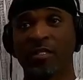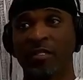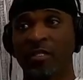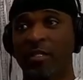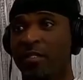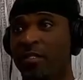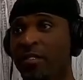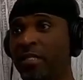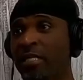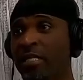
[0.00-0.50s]

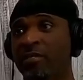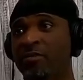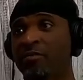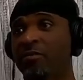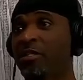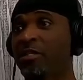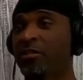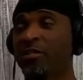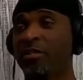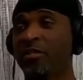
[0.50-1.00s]
Yeah. Got,
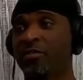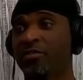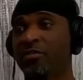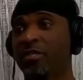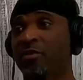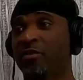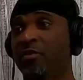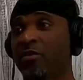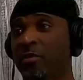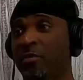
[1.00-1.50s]
need a third
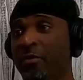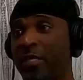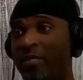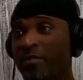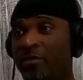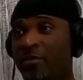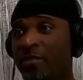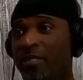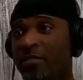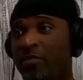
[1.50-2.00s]
string quarterback.
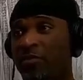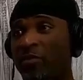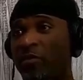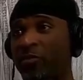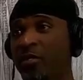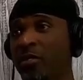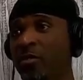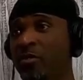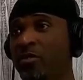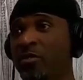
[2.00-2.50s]
Somebody can throw right.
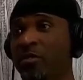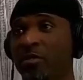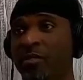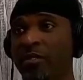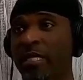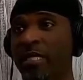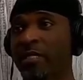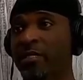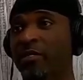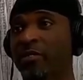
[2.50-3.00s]
the ball.
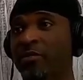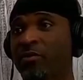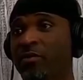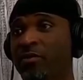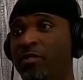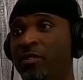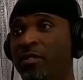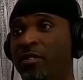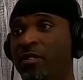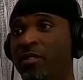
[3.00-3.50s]
Got coach.